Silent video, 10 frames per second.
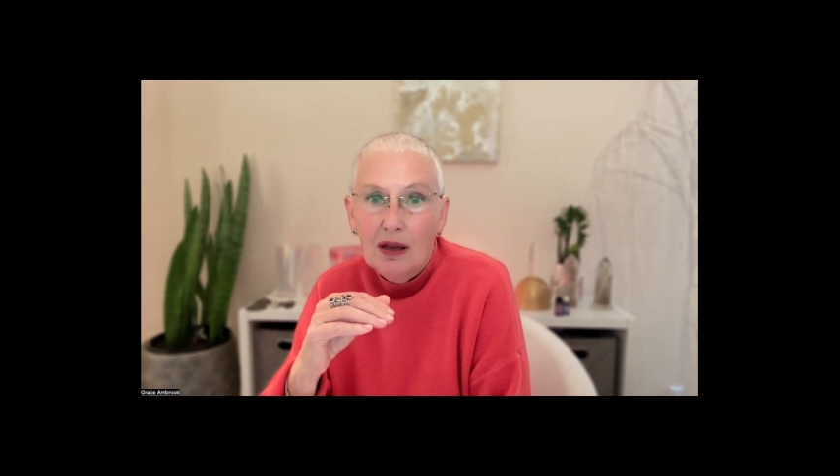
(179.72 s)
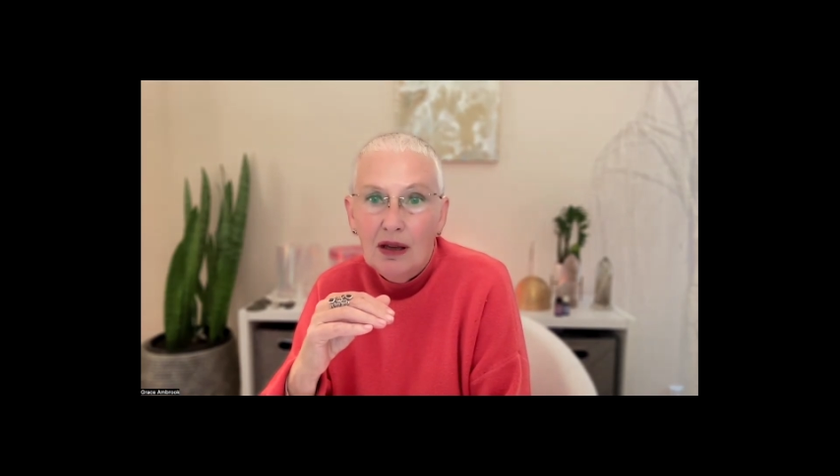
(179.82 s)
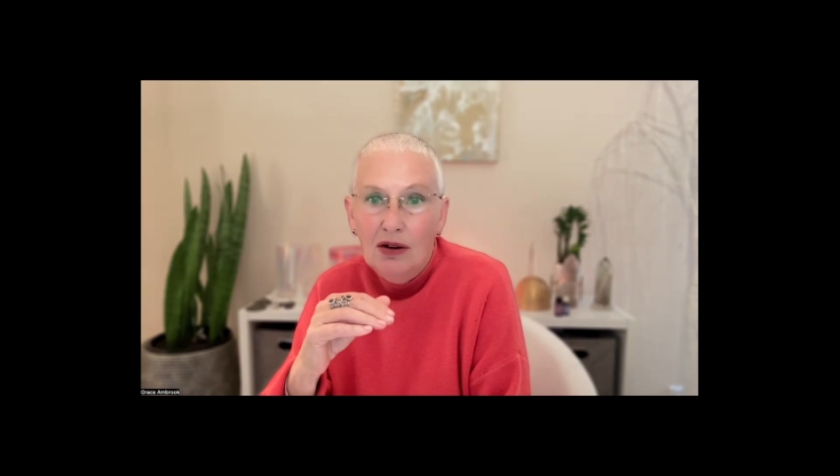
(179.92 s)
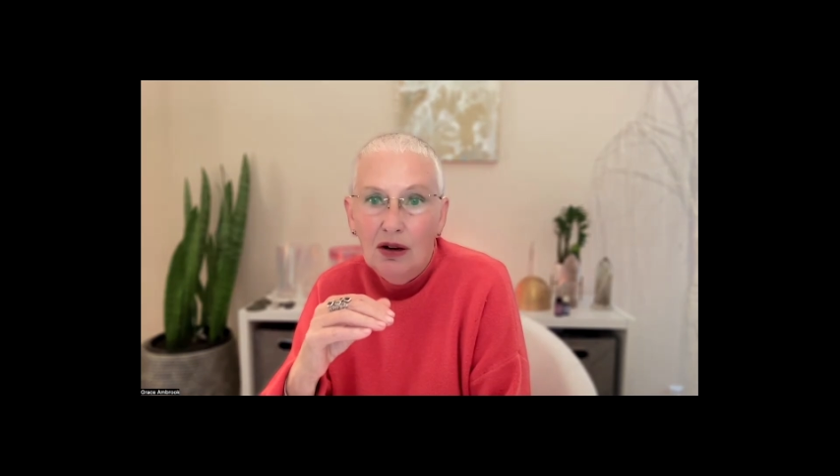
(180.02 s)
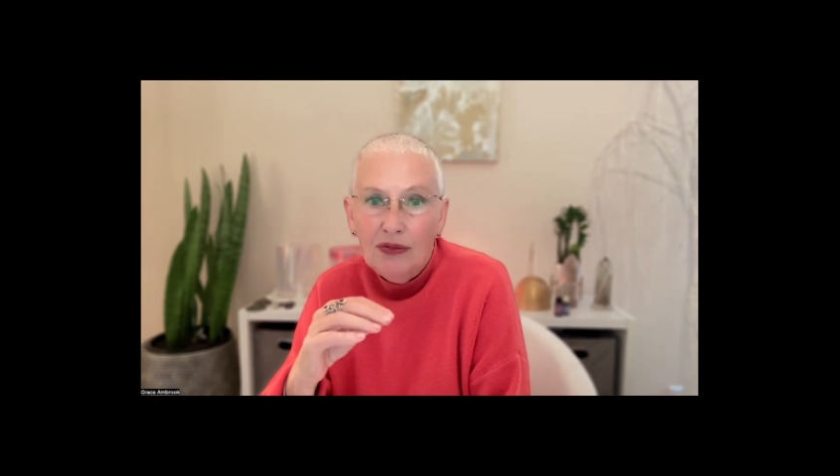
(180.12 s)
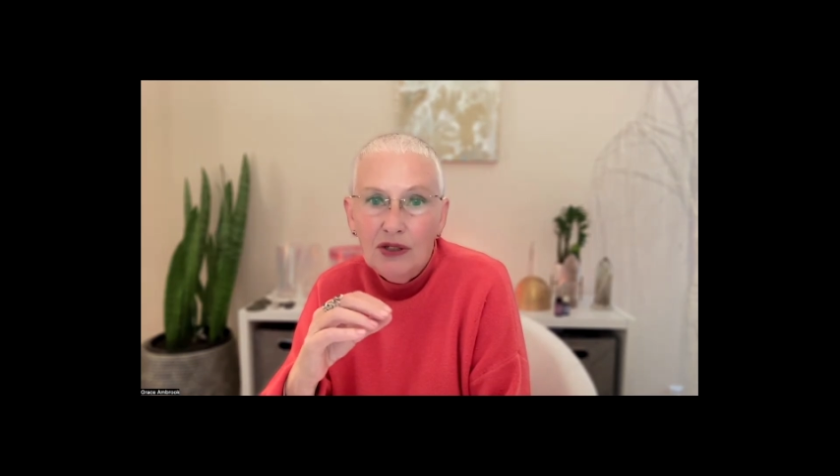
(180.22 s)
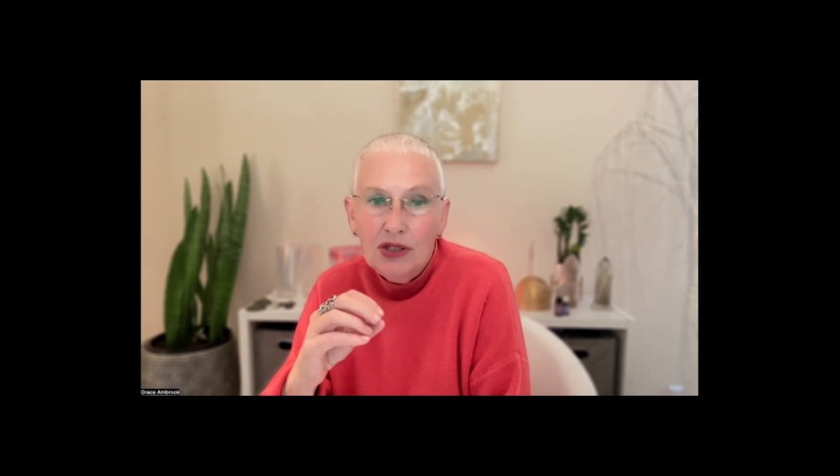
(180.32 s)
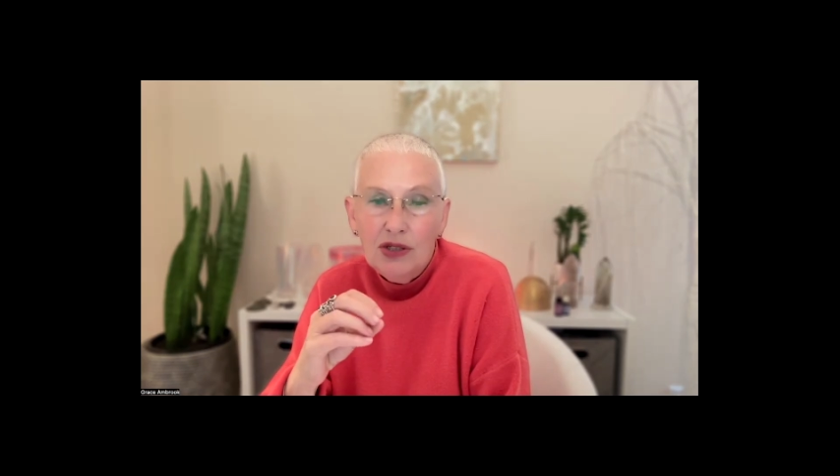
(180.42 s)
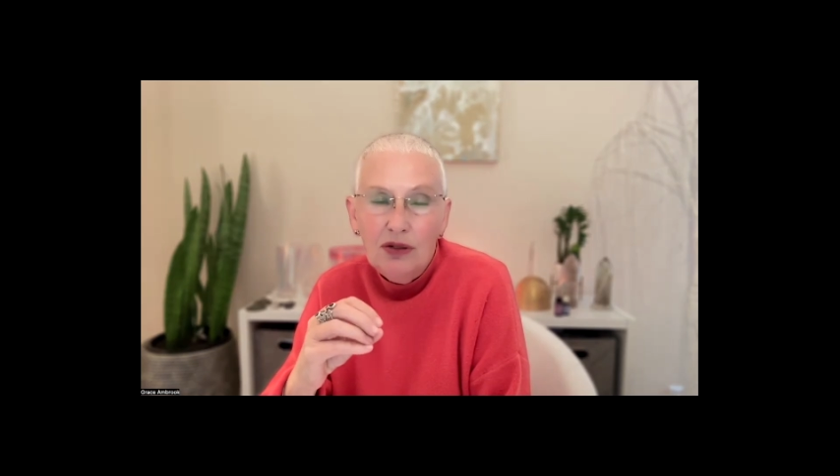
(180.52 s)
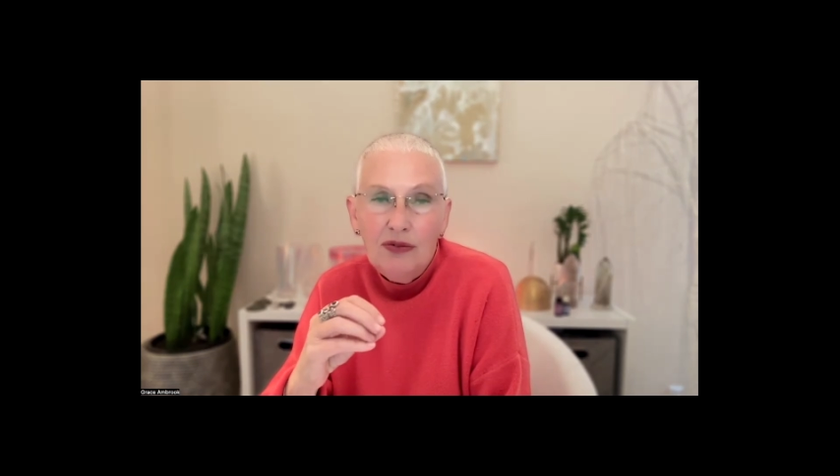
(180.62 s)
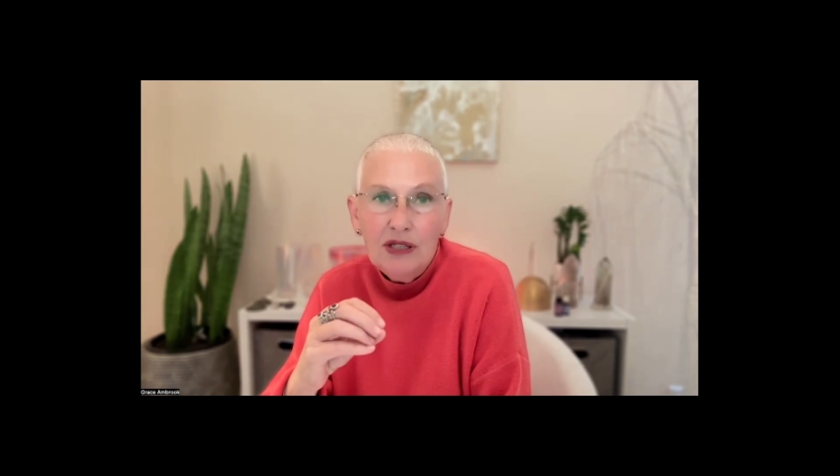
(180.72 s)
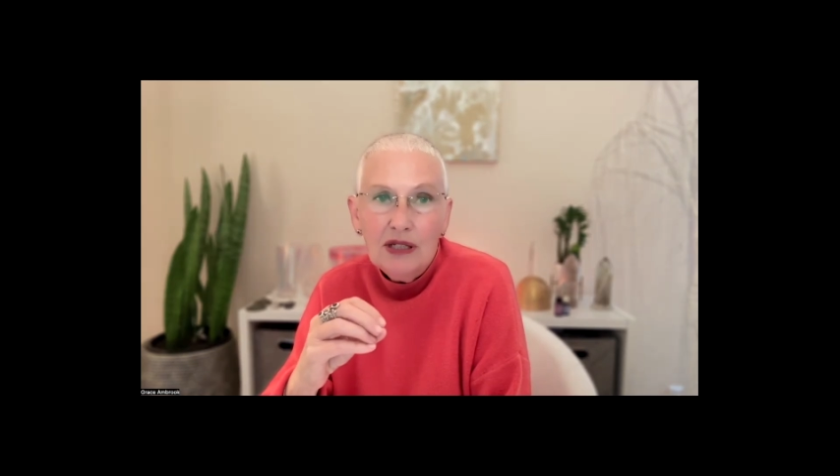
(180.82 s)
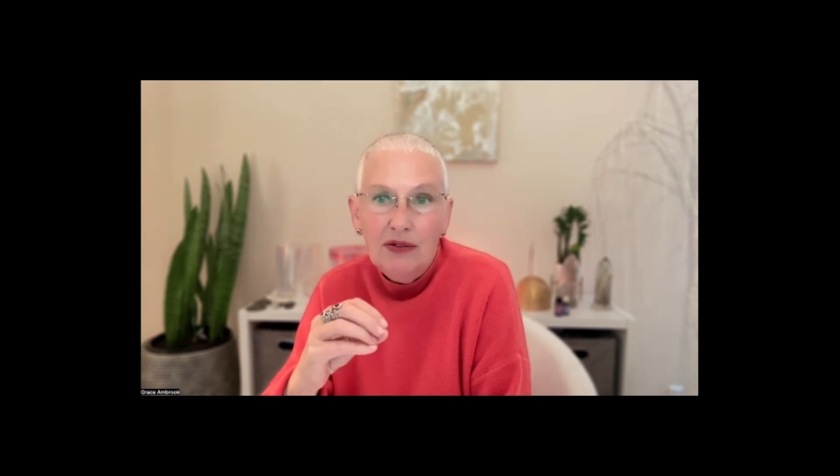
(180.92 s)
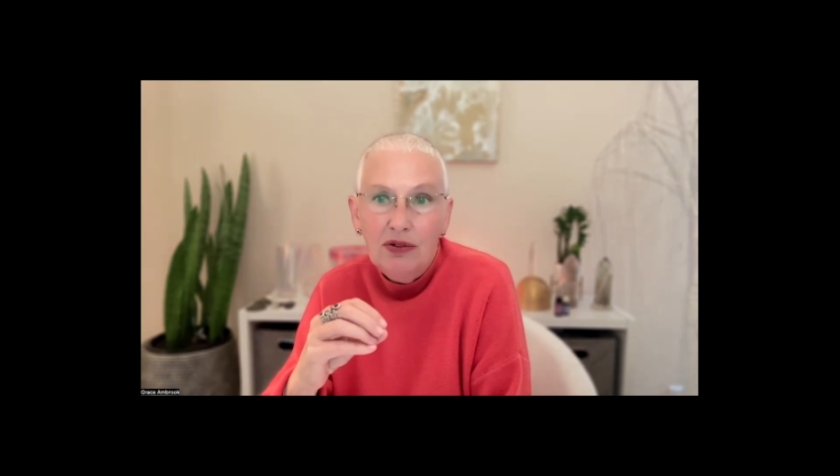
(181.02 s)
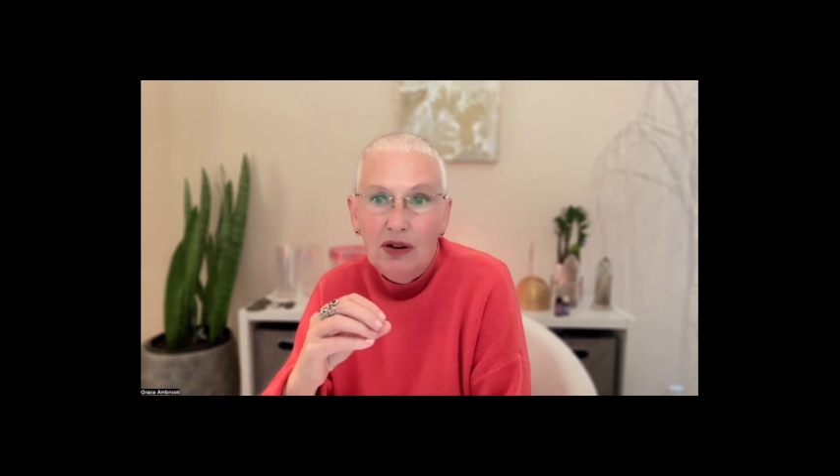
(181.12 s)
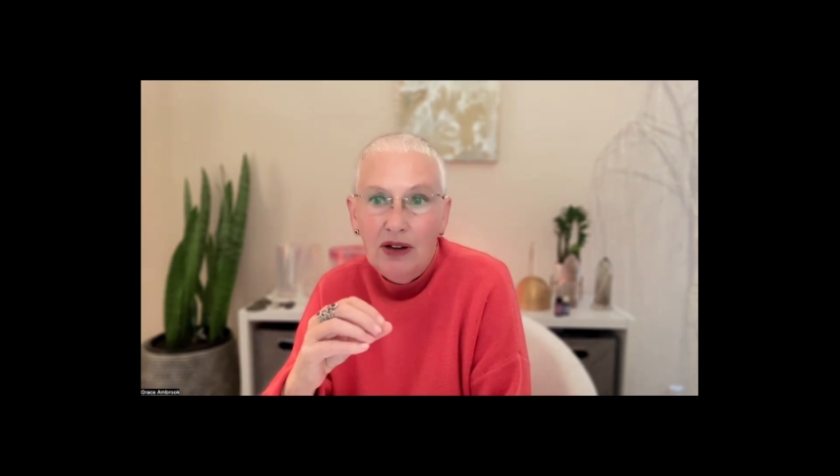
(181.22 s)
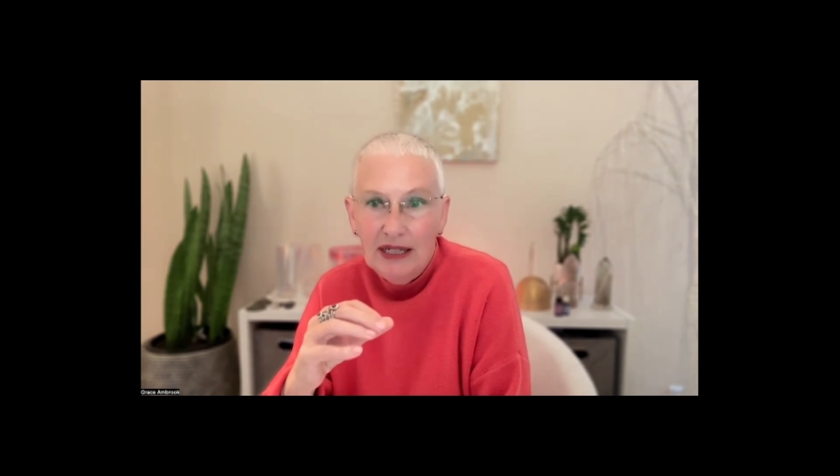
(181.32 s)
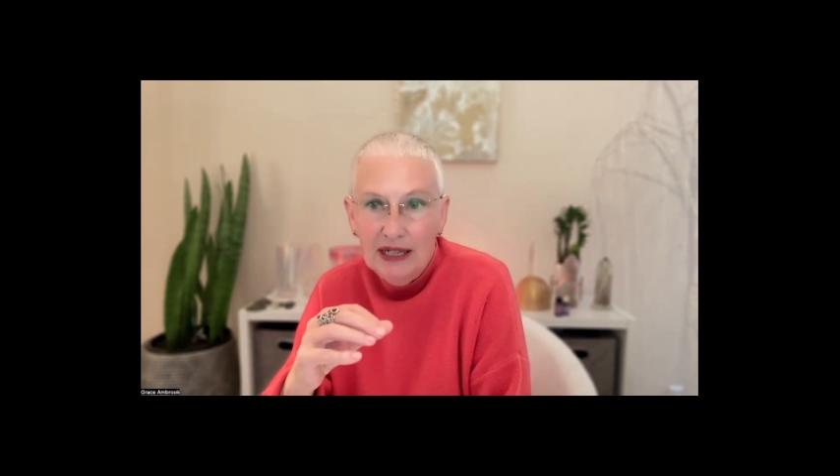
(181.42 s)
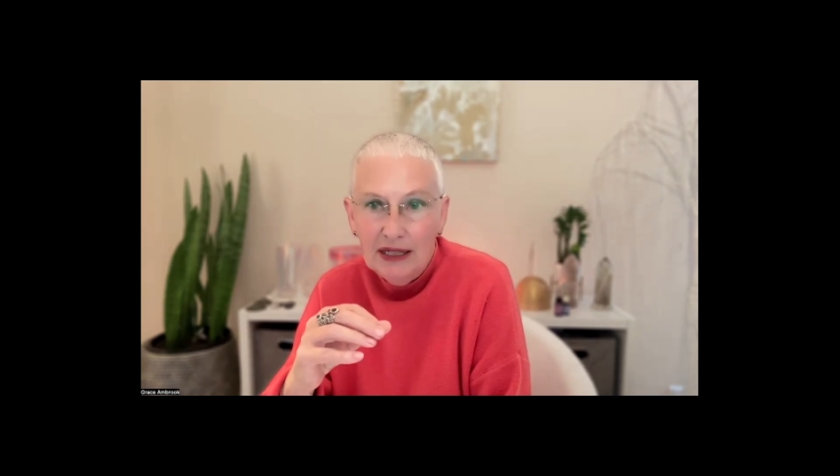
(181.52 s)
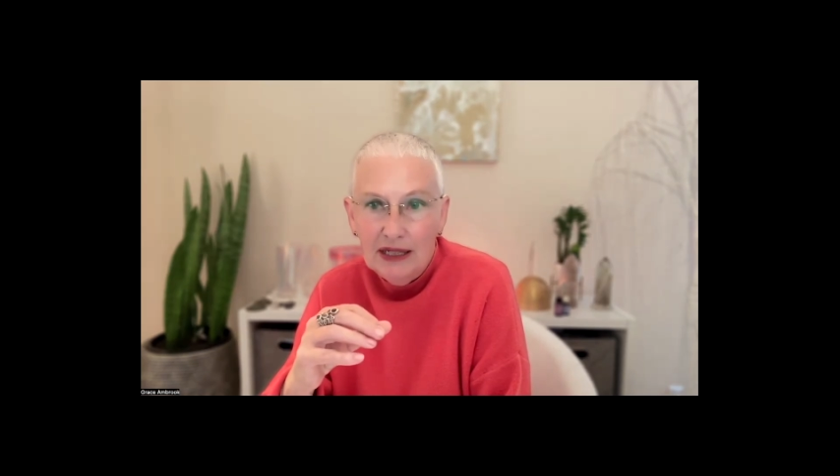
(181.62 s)
not the surface level
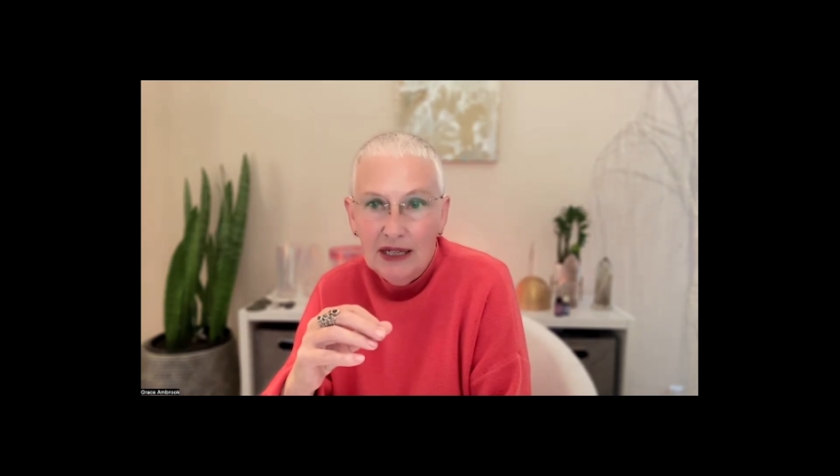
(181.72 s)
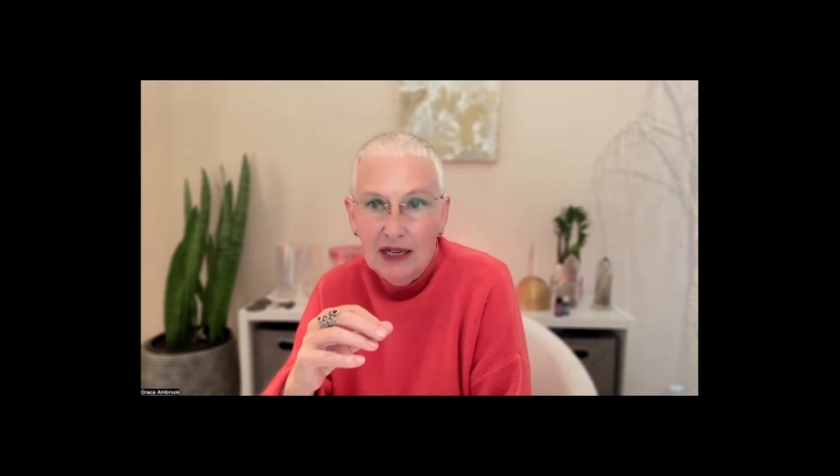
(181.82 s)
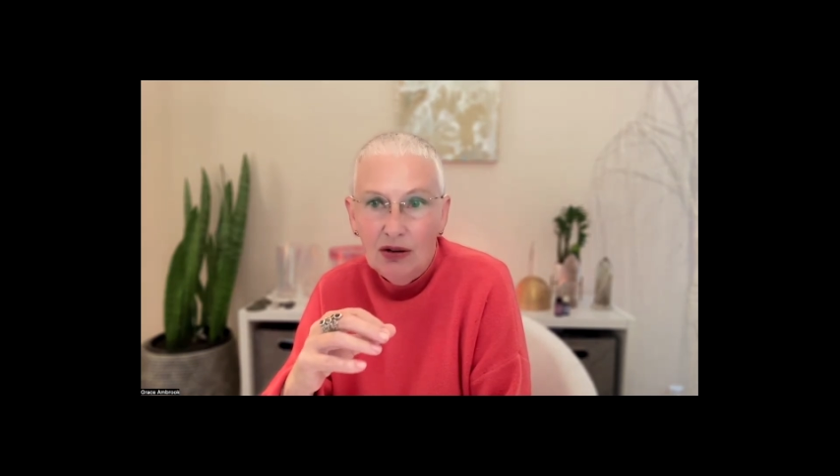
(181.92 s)
identity